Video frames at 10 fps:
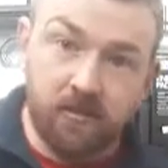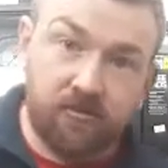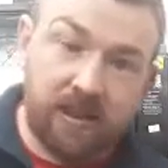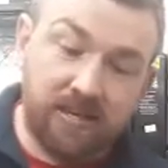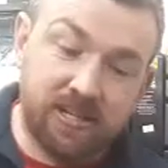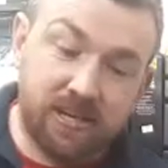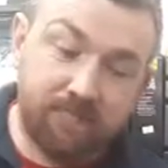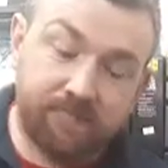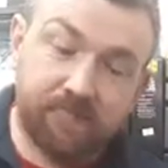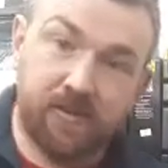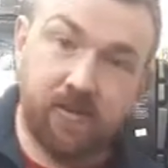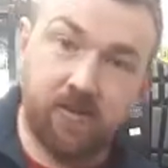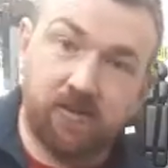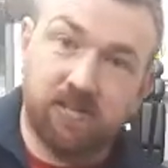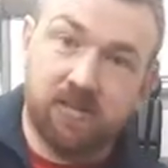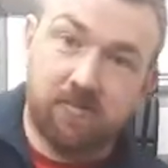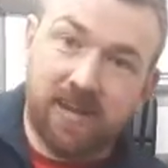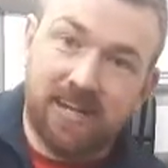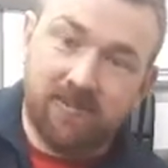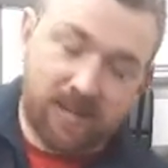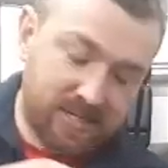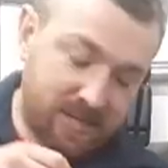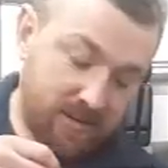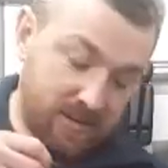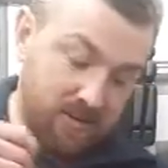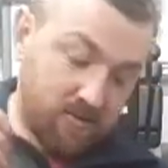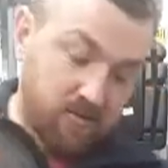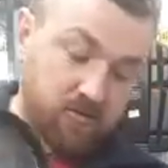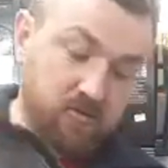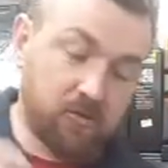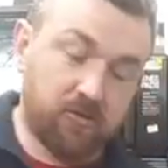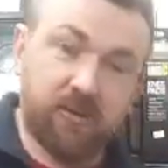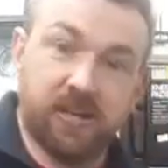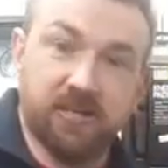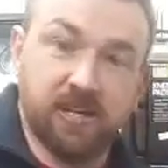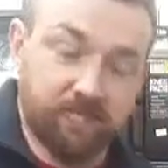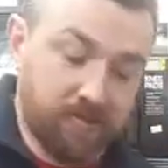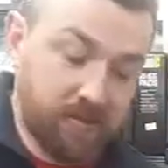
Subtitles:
the Trangie. Now this is the mini Trangie, or the solo Trangie.